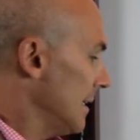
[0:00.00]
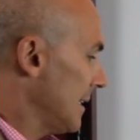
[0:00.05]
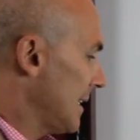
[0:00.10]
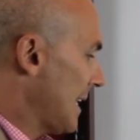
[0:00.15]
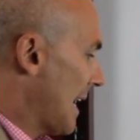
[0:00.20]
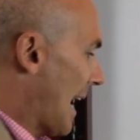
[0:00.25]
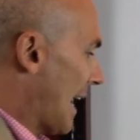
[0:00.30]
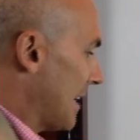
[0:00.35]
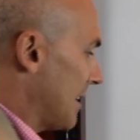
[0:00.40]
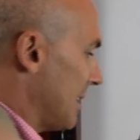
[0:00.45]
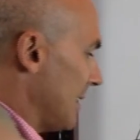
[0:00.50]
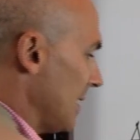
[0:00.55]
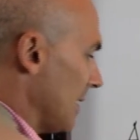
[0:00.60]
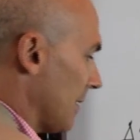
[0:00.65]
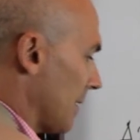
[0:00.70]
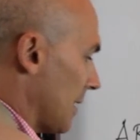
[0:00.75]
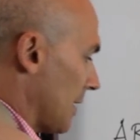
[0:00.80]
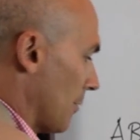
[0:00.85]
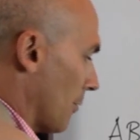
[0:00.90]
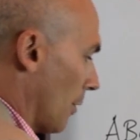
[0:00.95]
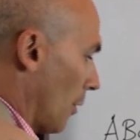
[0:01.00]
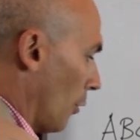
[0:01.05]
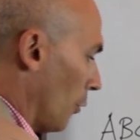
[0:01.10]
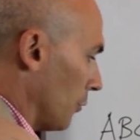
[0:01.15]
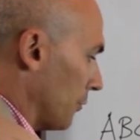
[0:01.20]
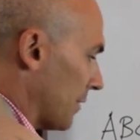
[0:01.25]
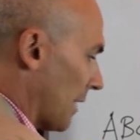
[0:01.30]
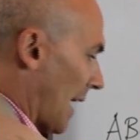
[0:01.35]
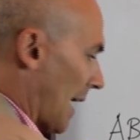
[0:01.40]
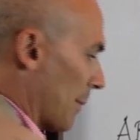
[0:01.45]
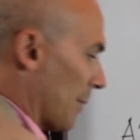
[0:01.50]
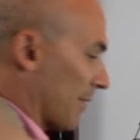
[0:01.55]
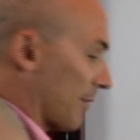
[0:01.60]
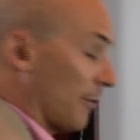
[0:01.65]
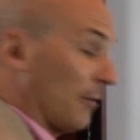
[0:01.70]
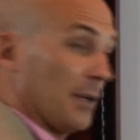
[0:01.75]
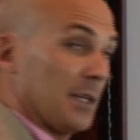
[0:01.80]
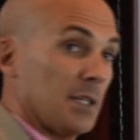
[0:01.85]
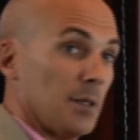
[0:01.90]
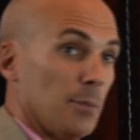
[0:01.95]
the idea that your hold time is
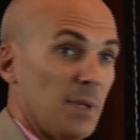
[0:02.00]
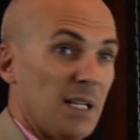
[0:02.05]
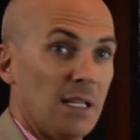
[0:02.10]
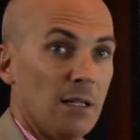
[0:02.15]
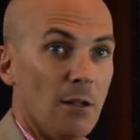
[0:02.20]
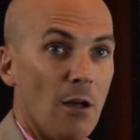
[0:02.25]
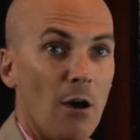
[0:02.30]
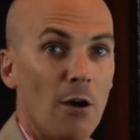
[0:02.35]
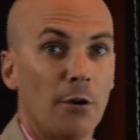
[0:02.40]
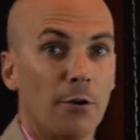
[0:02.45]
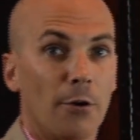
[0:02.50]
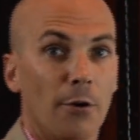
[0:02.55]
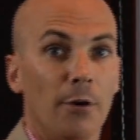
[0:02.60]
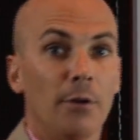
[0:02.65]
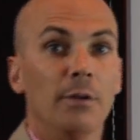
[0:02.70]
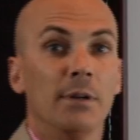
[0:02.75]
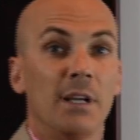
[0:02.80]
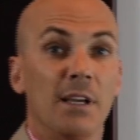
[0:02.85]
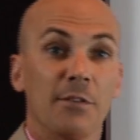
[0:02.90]
going to be longer